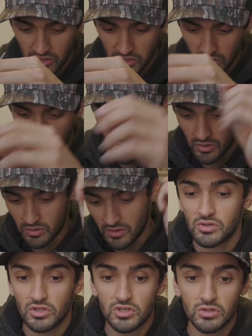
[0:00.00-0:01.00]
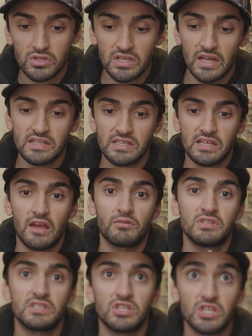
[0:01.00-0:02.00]
So the two sizes I
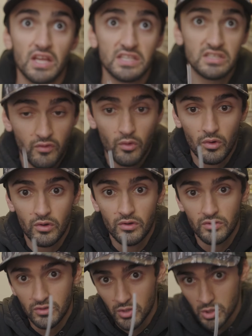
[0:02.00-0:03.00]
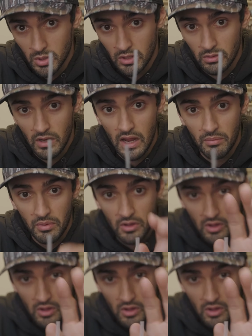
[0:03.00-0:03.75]
would suggest for your shrink wrap